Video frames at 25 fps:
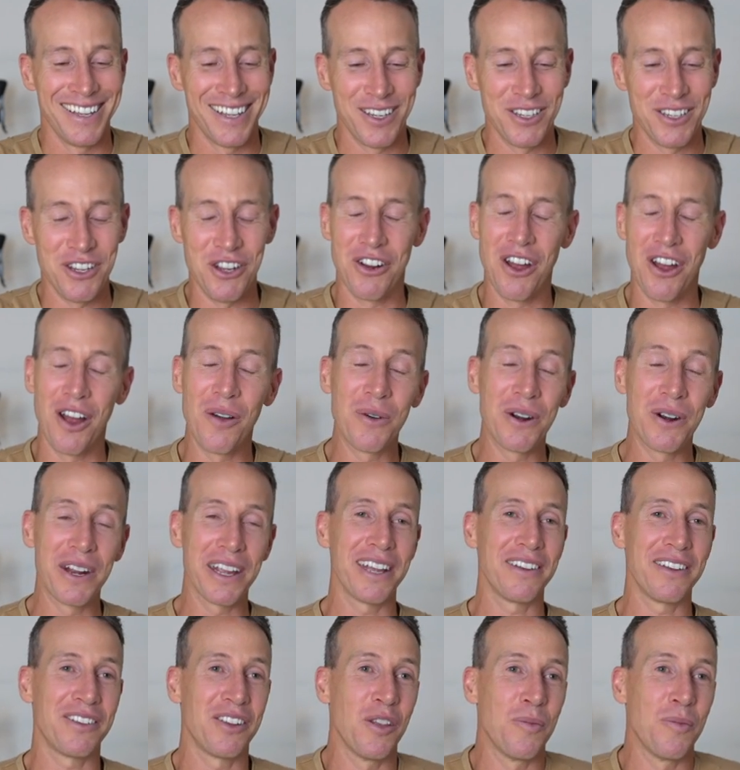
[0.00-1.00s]
You don't want to
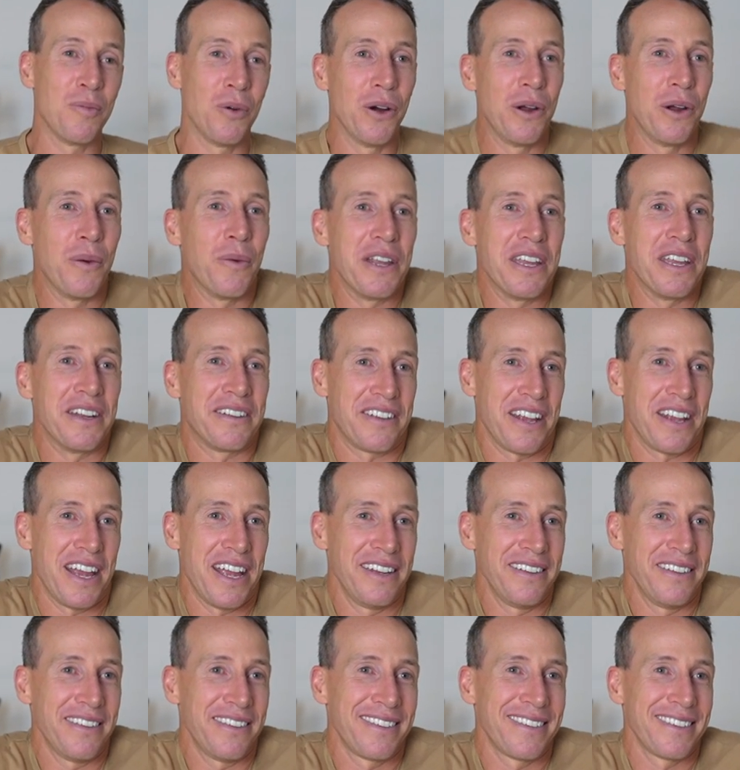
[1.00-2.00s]
get to the point where you're
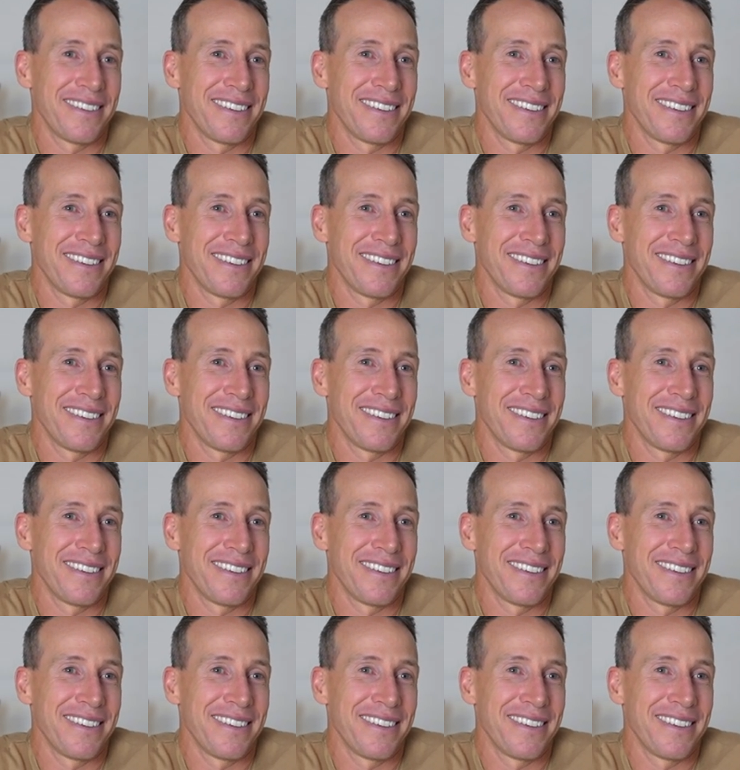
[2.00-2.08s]
tense.